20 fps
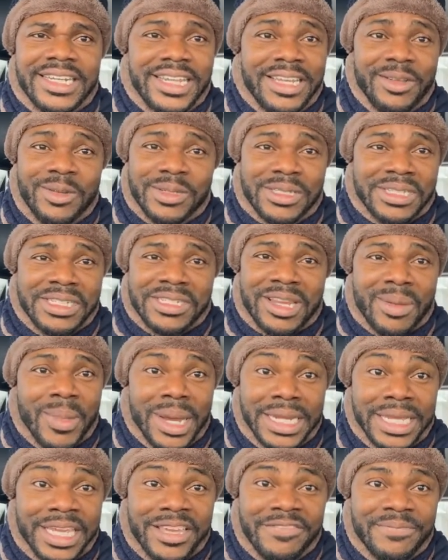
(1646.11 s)
You see
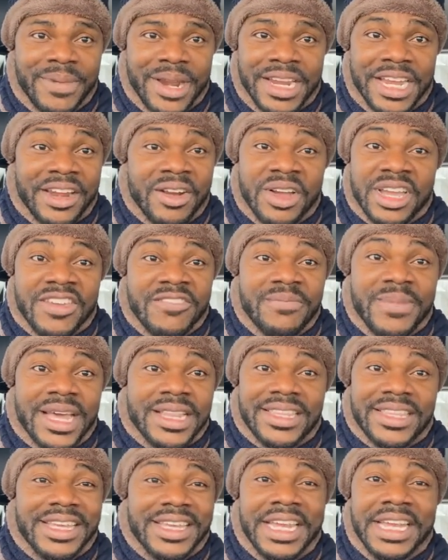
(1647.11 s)
somebody give birth, they don't give
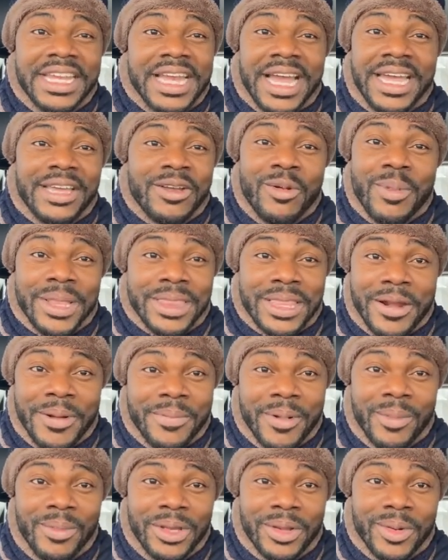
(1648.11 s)
birth in their Igoberta
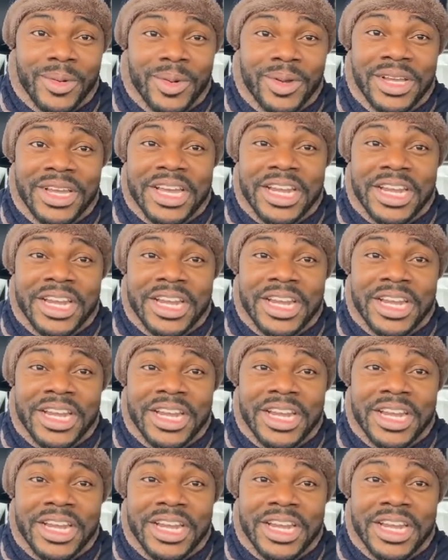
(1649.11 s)
Republic.